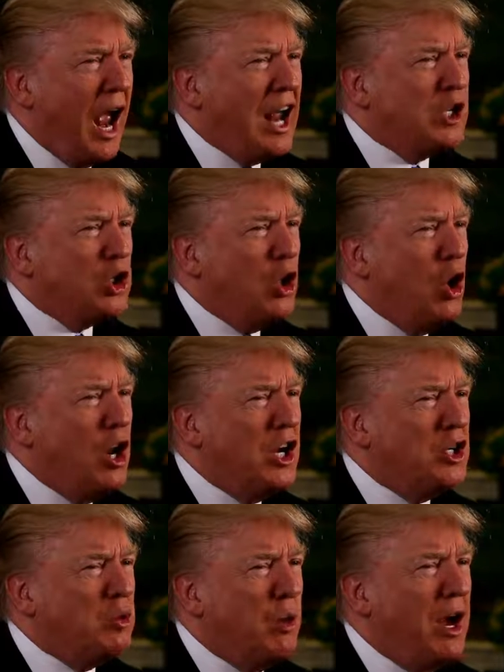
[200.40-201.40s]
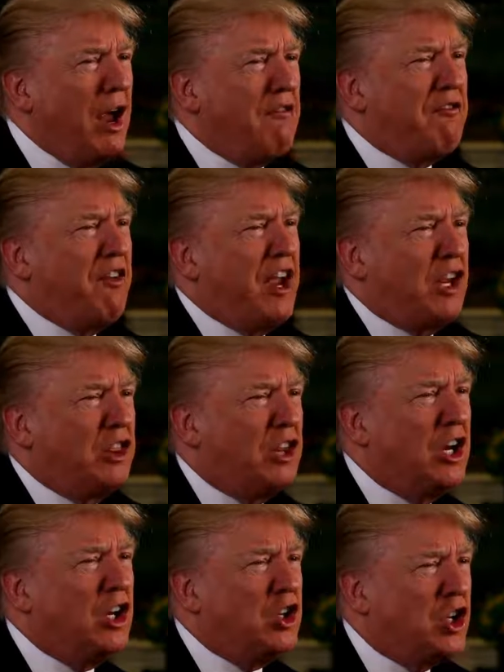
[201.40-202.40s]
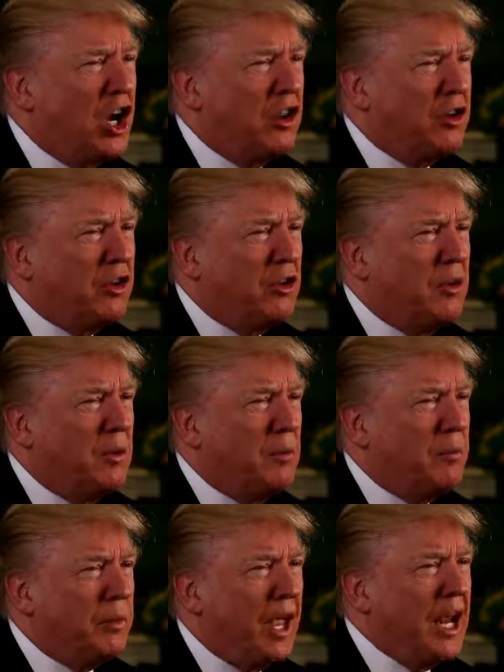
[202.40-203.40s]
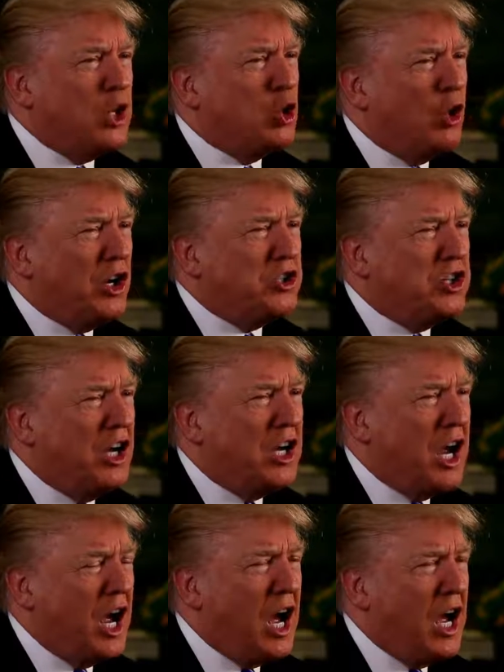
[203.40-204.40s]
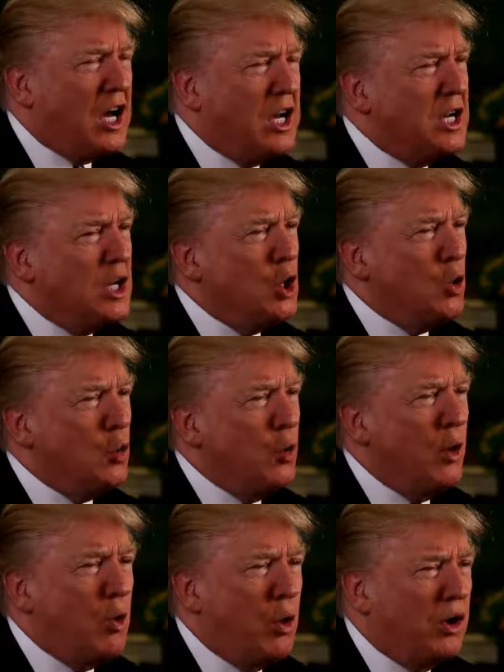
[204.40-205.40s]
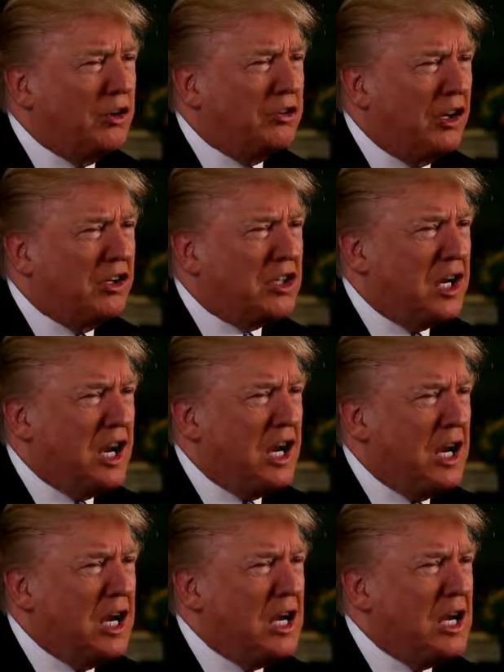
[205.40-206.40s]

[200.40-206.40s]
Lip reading: As long as we have faith in each other and trust in God, we will succeed.